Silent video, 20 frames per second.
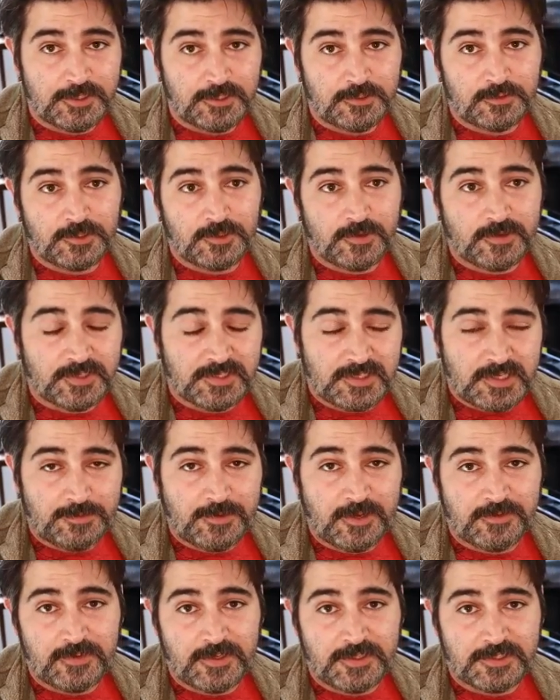So during the
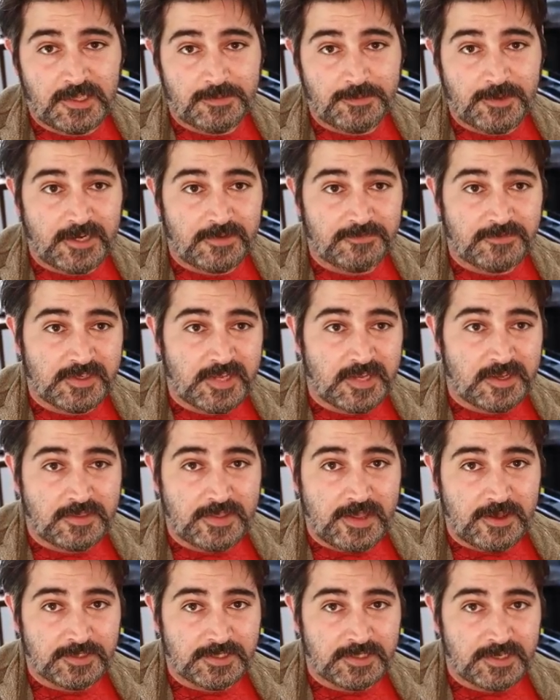standby phase, they might have to take
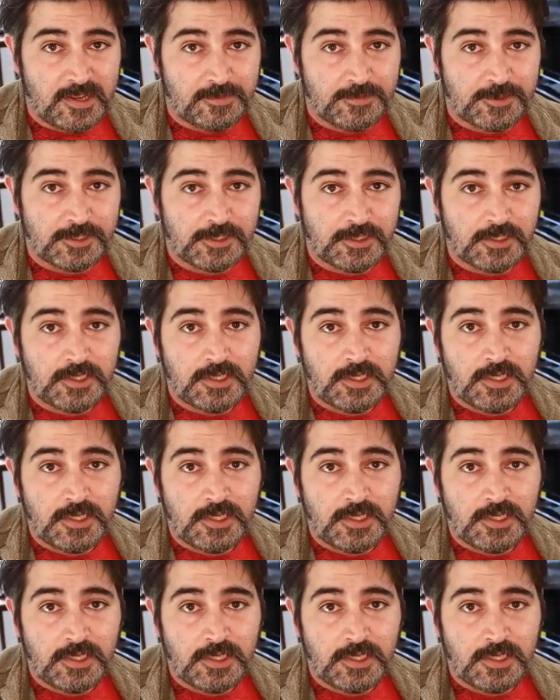1,000 damage